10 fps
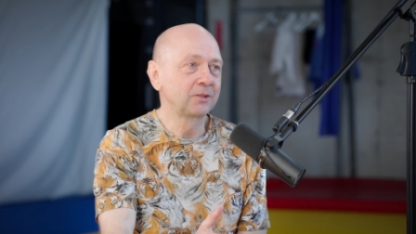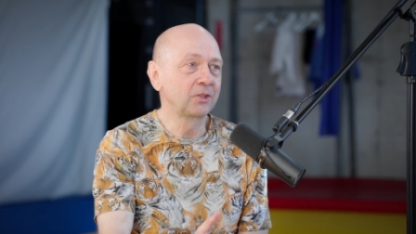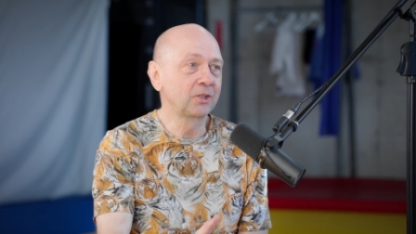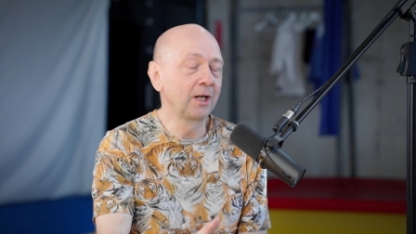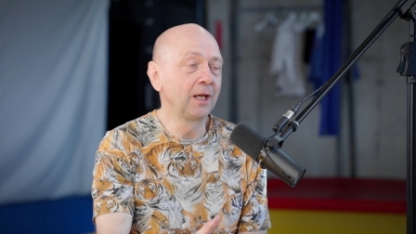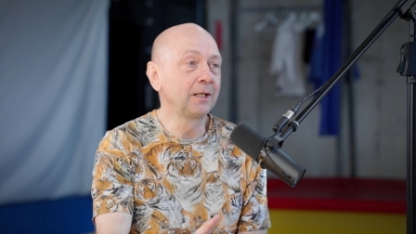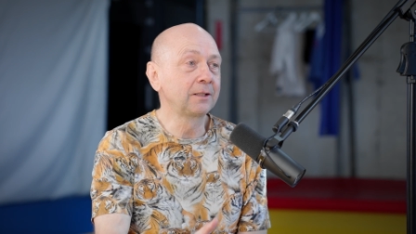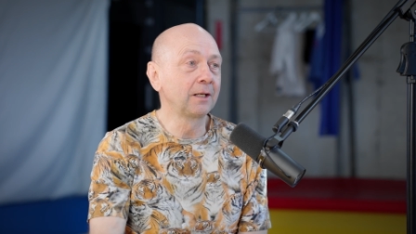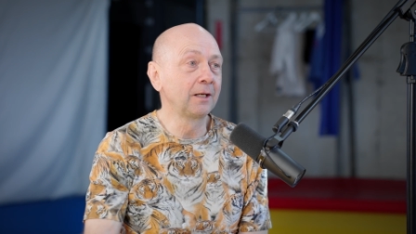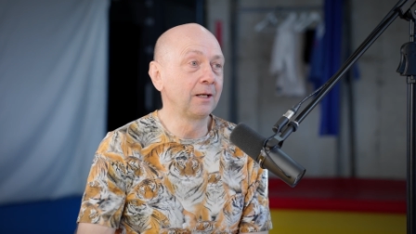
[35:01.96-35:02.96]
the child
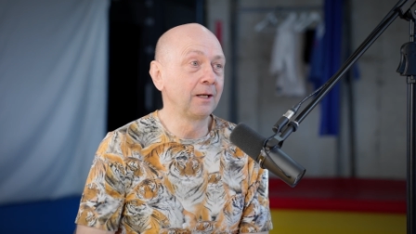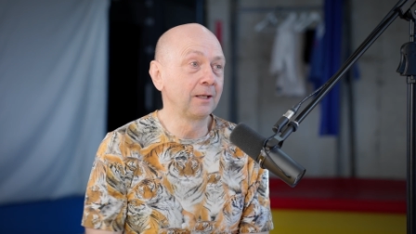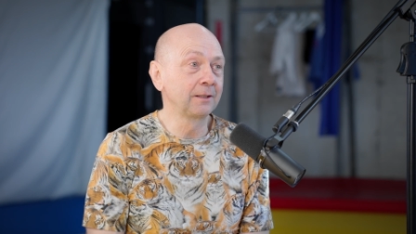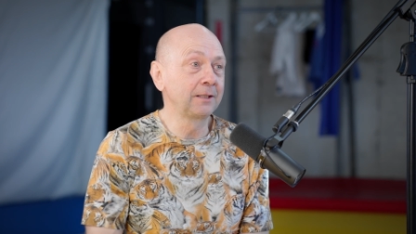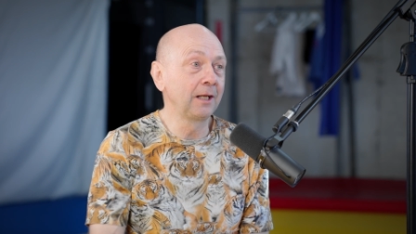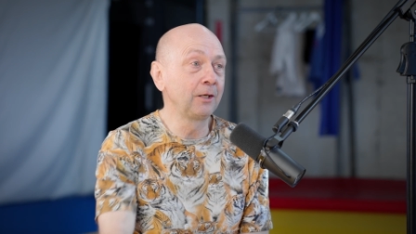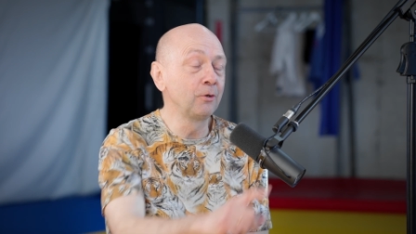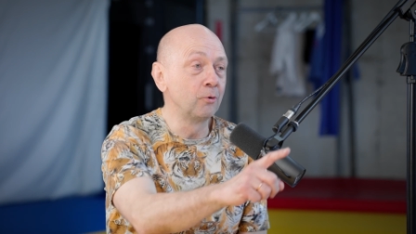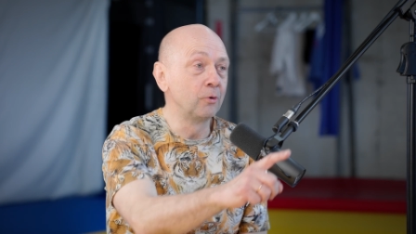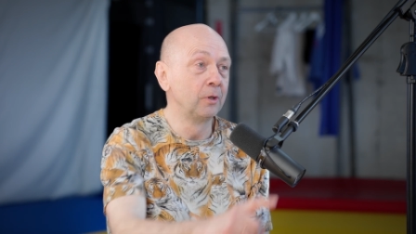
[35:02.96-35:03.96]
uh, tell
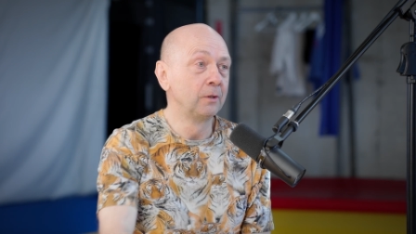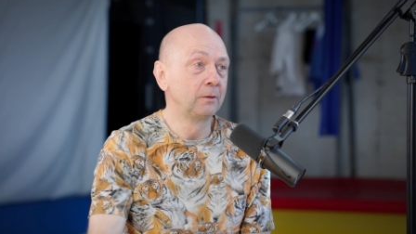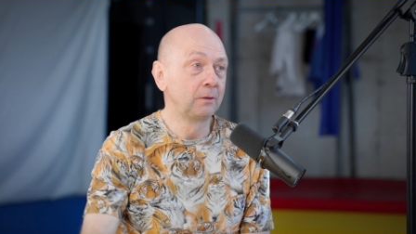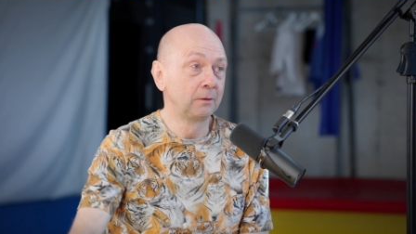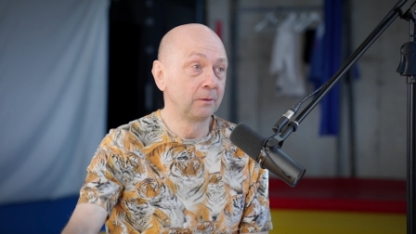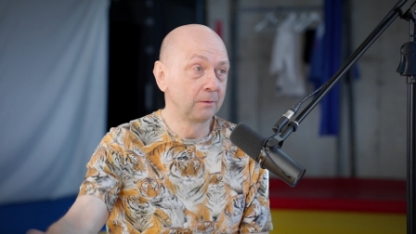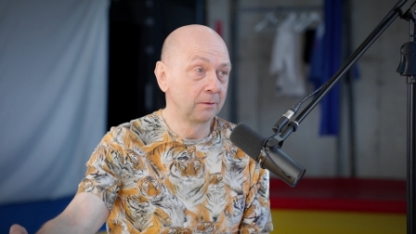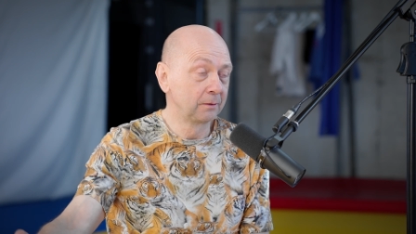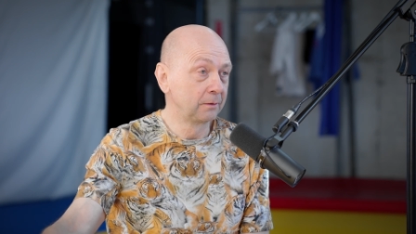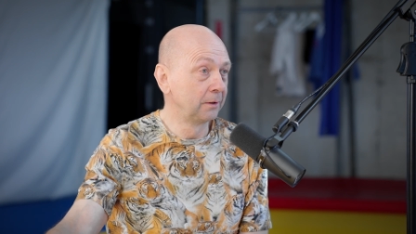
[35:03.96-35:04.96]
you,
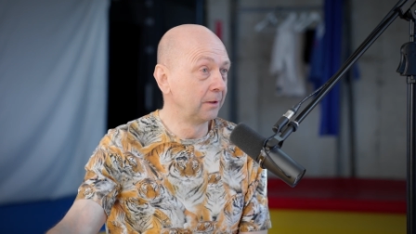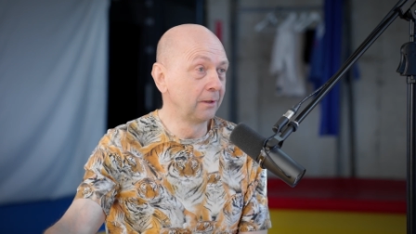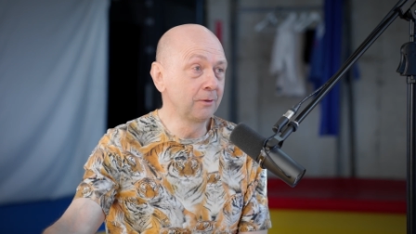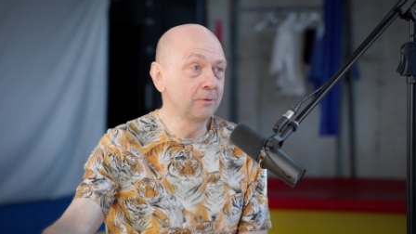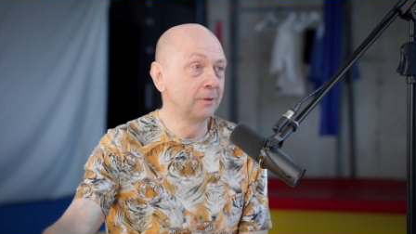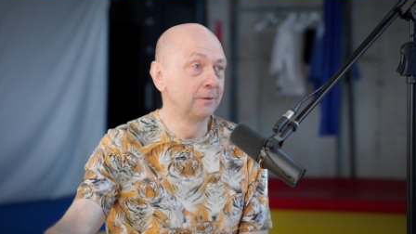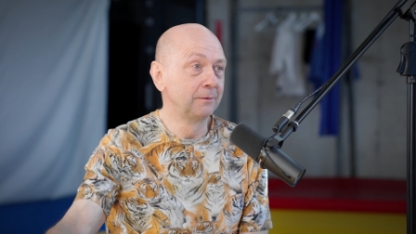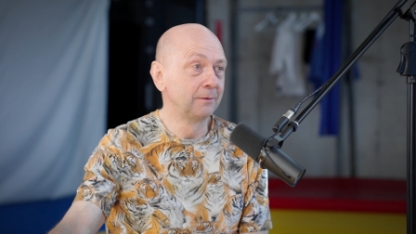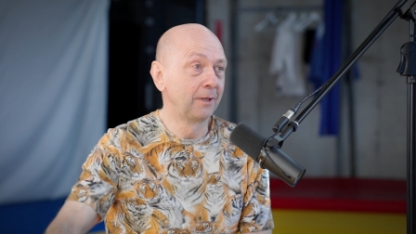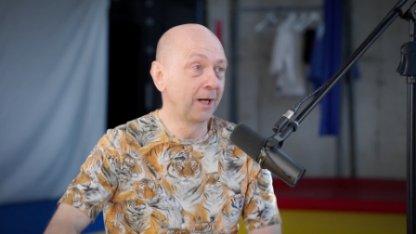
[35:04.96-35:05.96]
no,
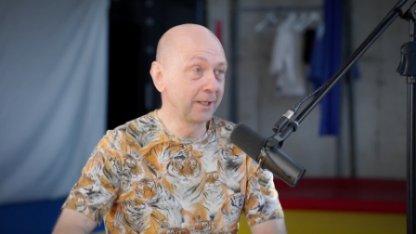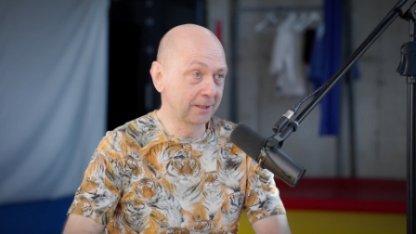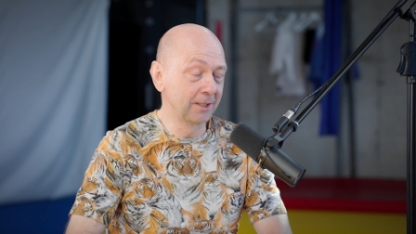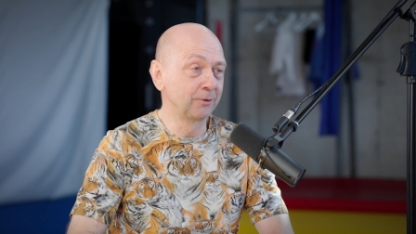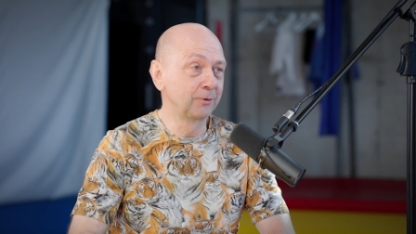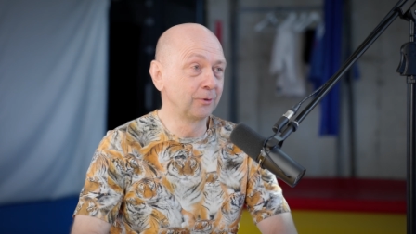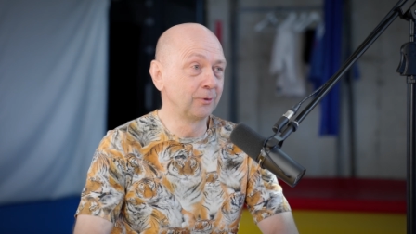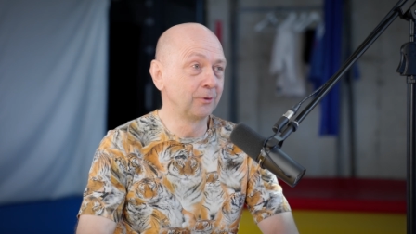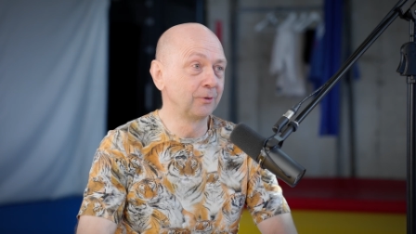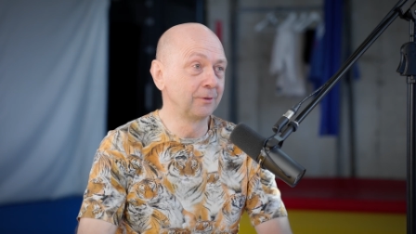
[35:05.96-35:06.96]
I go
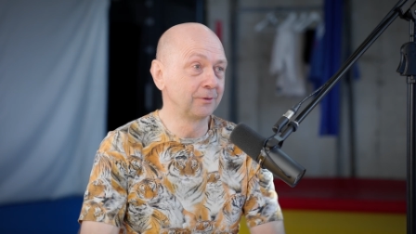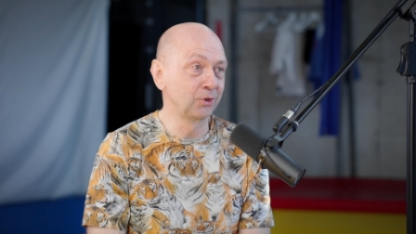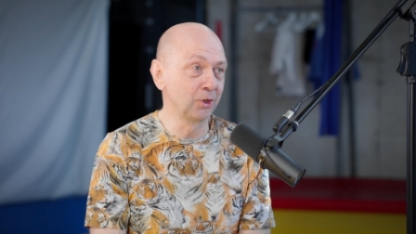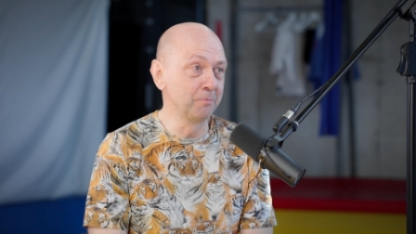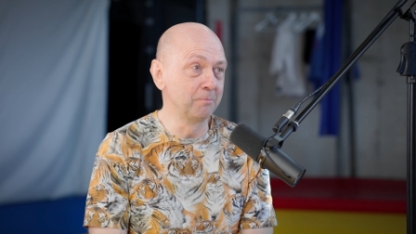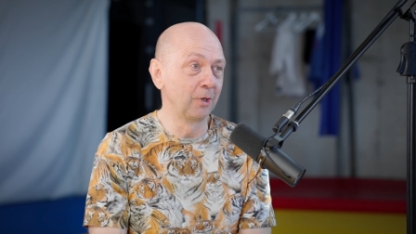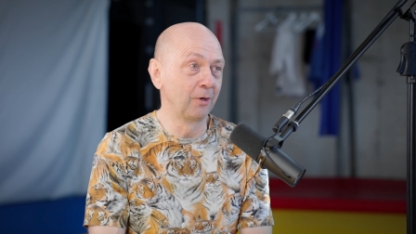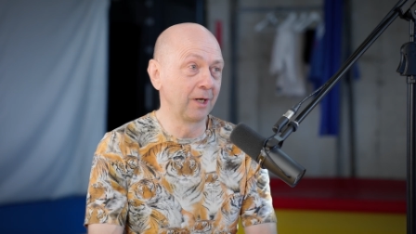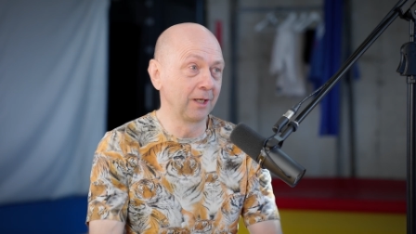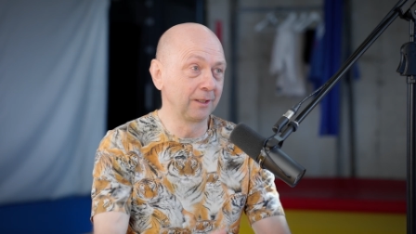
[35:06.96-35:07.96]
to gym
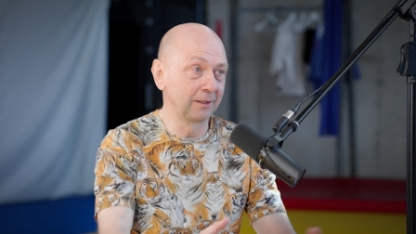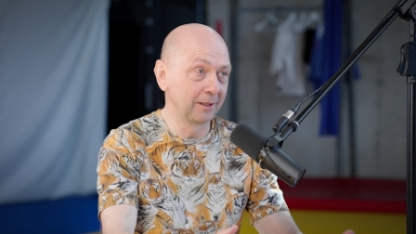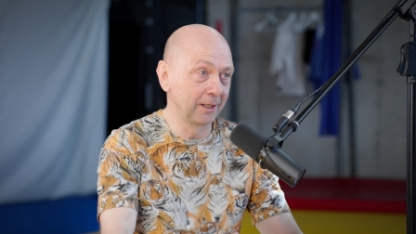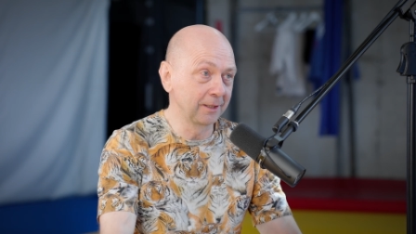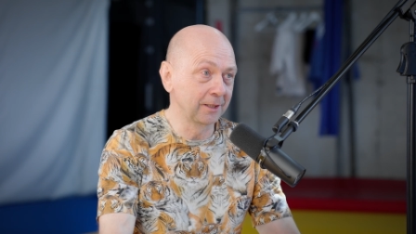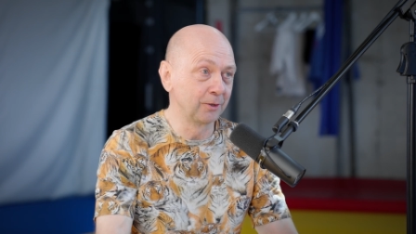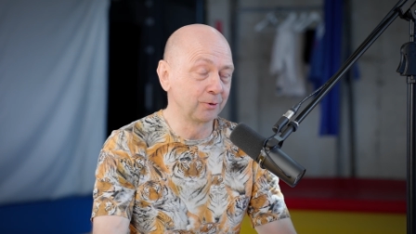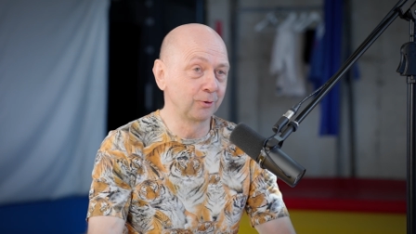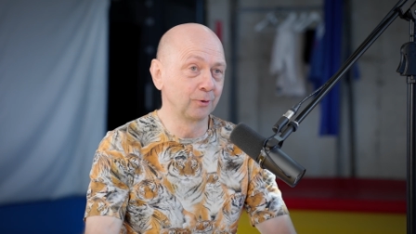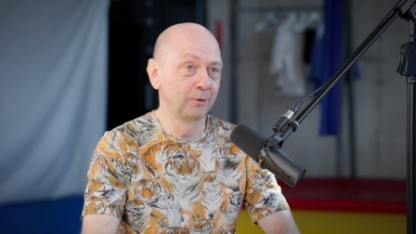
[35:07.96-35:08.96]
or I, I go
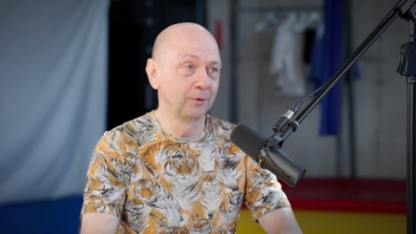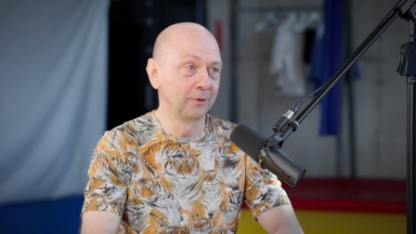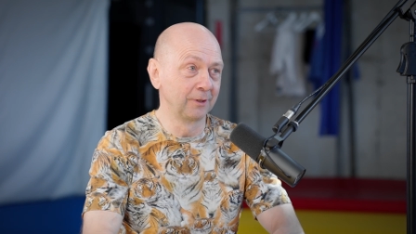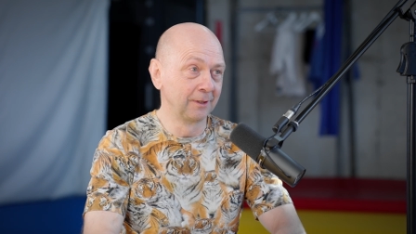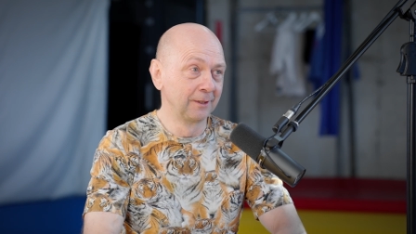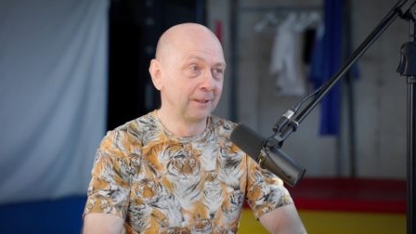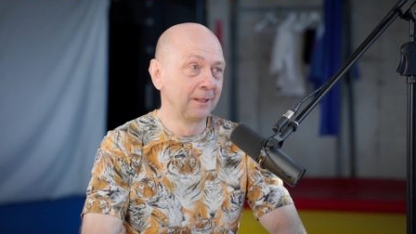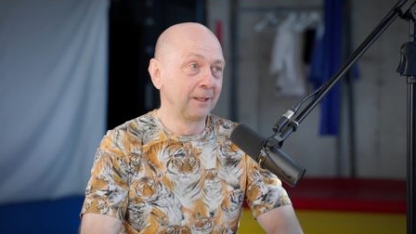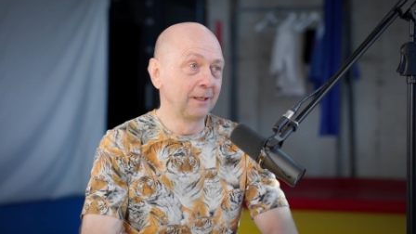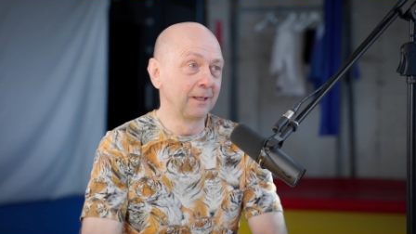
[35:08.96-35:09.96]
to
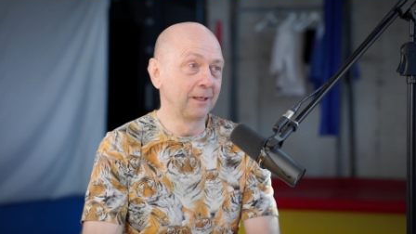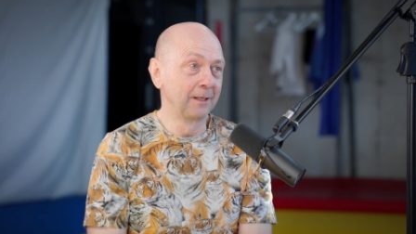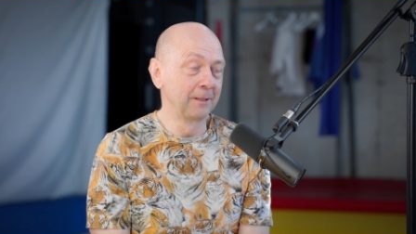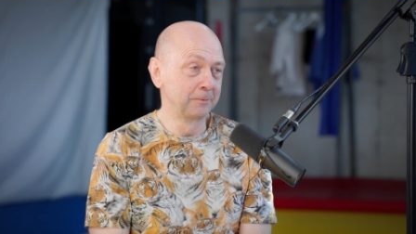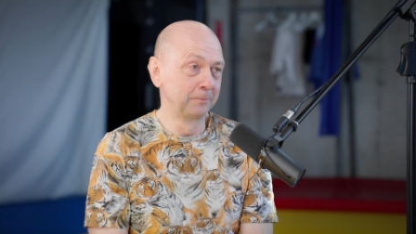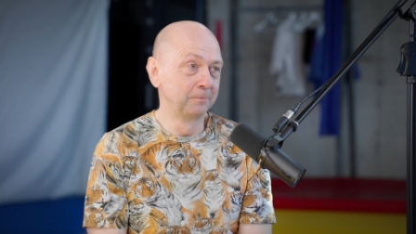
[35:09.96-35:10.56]
uh,